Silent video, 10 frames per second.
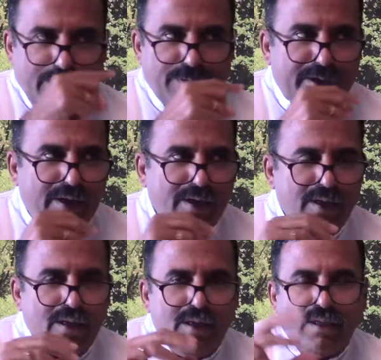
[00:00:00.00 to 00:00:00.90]
Okay.
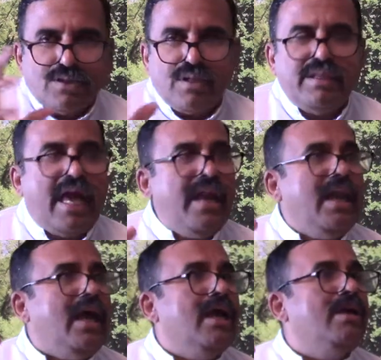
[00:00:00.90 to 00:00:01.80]
So
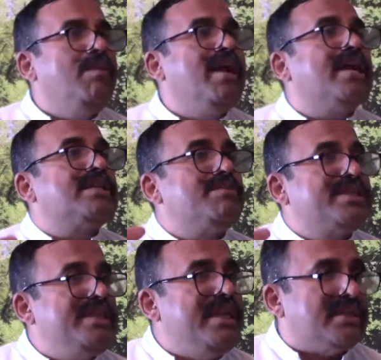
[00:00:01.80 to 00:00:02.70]
then you may get some
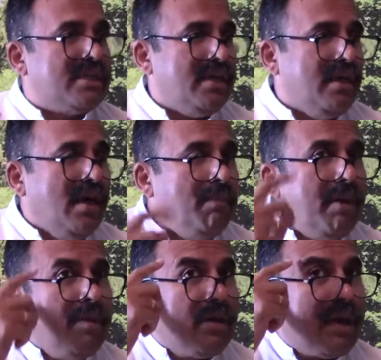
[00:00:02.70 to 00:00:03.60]
siddhis.
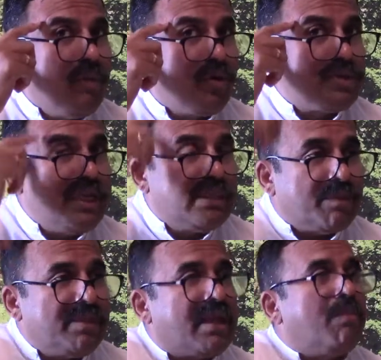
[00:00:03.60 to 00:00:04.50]
Maybe you're able to see
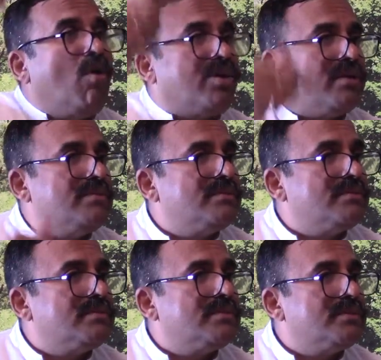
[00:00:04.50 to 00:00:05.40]
something remote.
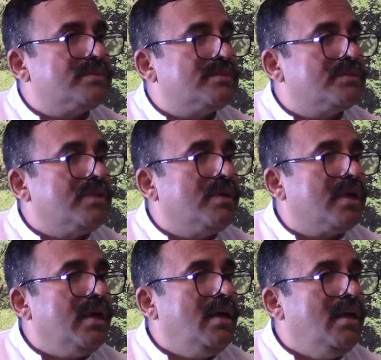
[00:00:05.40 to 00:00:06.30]

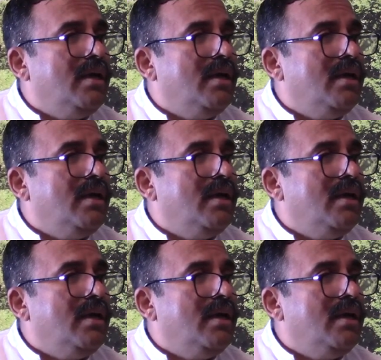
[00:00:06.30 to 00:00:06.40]
Okay.